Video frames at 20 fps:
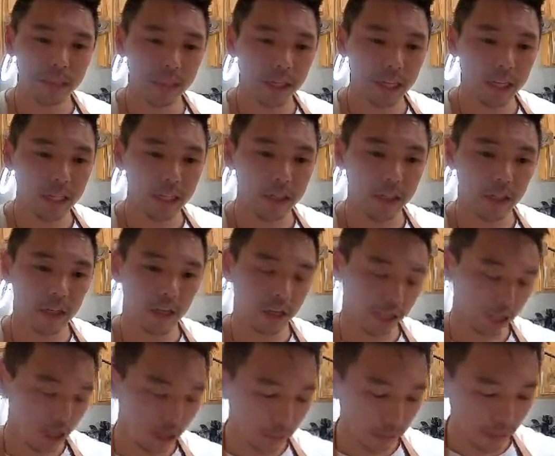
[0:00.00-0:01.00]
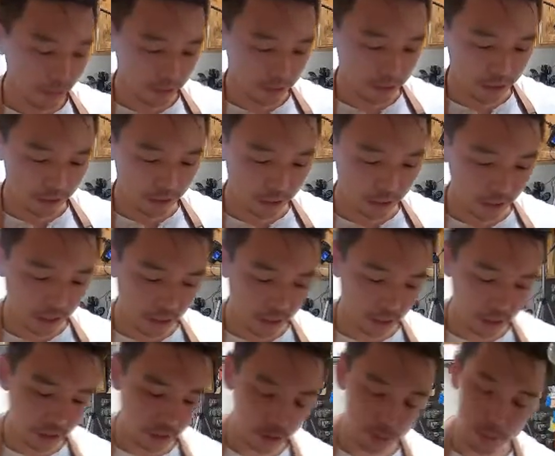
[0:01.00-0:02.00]
a Kung Pao chicken
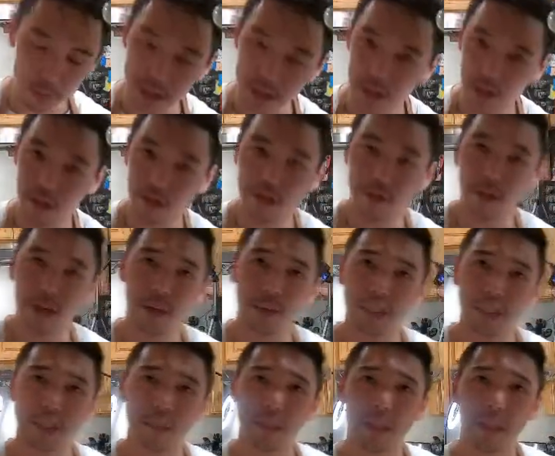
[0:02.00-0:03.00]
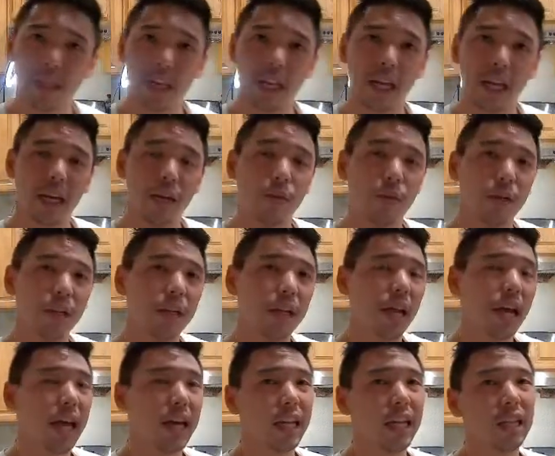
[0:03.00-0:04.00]
that is based off of a recipe that I had written
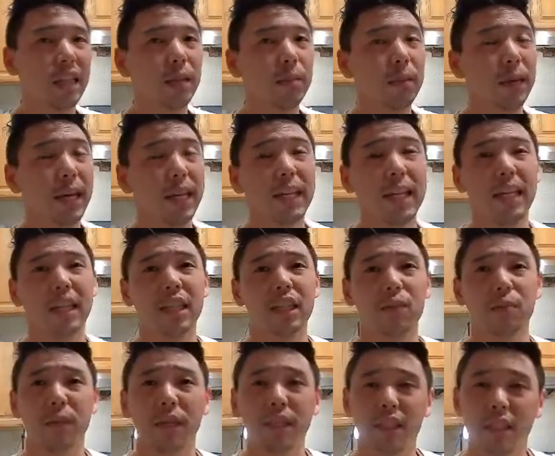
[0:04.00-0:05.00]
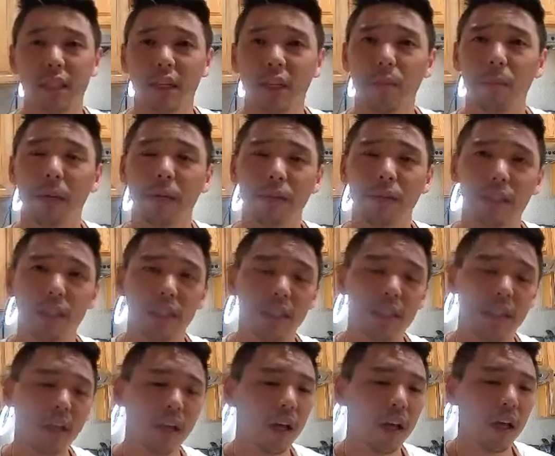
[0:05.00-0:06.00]
hacking the Panda Express Kung Pao
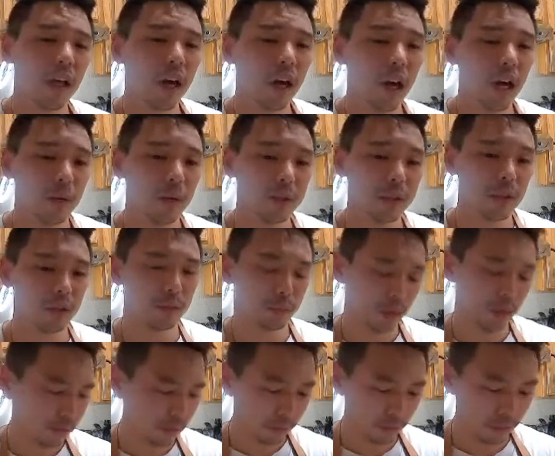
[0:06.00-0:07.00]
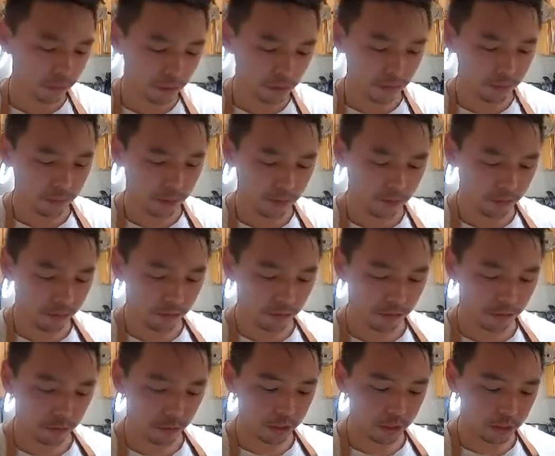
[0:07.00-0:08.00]
chicken, which is probably one of my
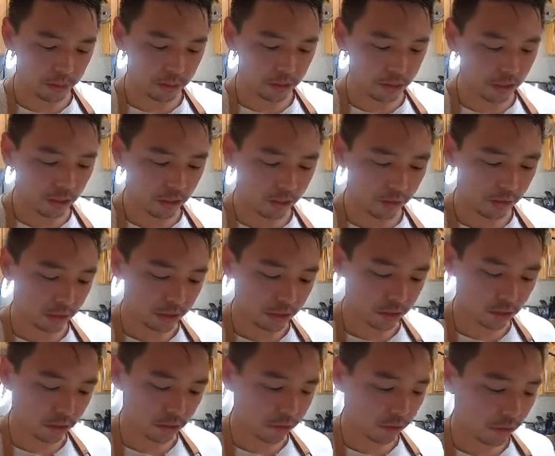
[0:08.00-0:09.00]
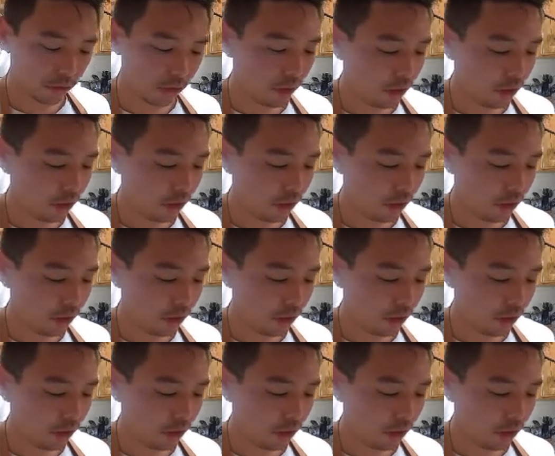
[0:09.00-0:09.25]
favorite recipes that I've written so far,